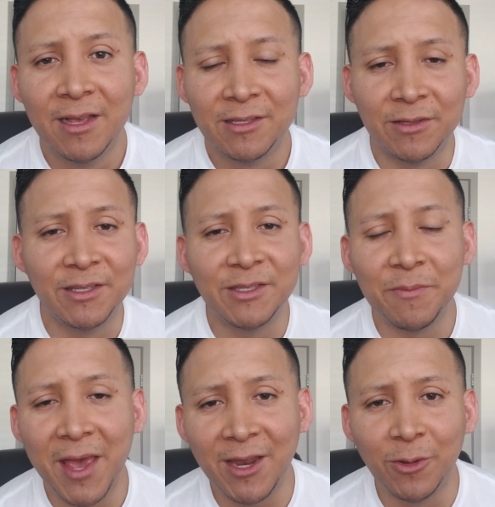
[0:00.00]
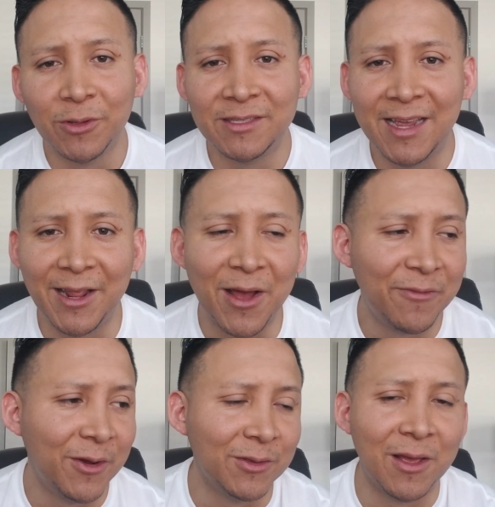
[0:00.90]
So this is Emmanuel signing
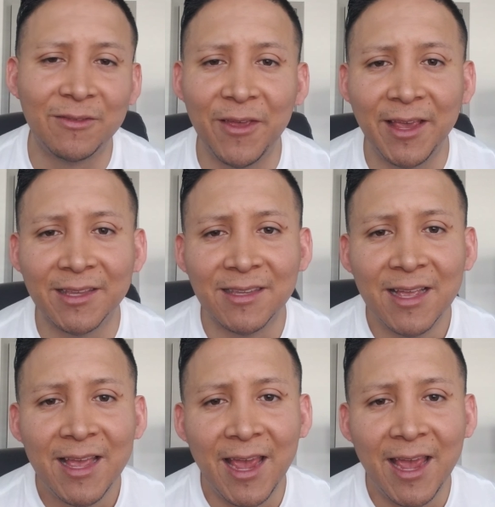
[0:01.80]
off here in Las Vegas,